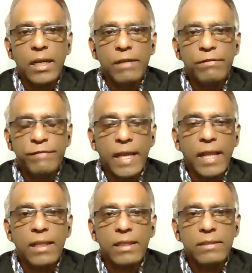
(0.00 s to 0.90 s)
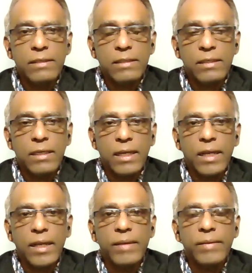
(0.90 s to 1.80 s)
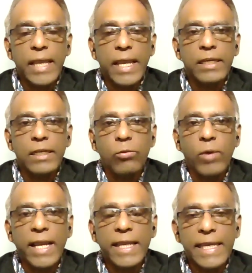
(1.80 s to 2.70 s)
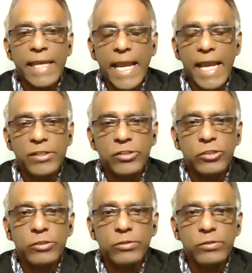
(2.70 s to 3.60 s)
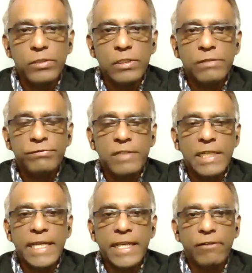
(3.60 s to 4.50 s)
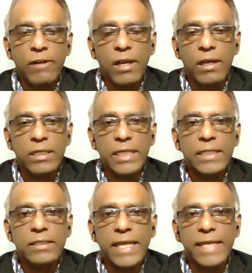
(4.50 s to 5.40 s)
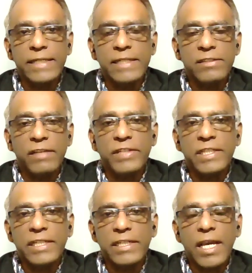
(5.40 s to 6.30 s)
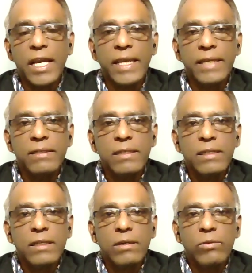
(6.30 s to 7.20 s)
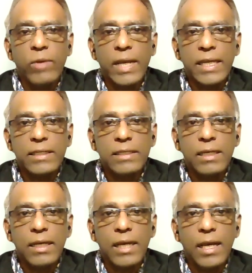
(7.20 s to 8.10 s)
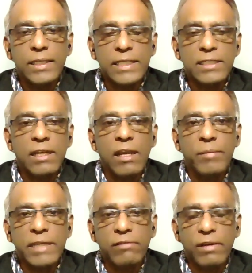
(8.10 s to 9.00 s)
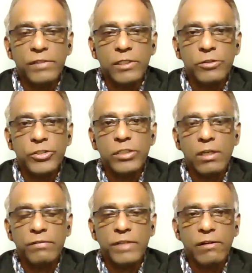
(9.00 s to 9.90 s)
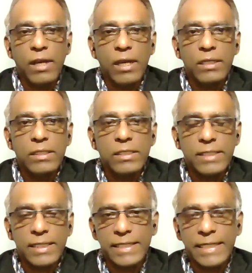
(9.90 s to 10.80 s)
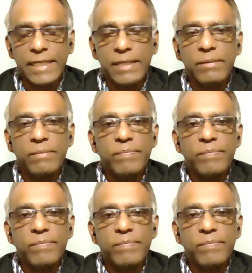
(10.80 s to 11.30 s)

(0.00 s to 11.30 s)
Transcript: fell and why he had to flee Iran in 1979 when the Islamic Revolution of Iran succeeded.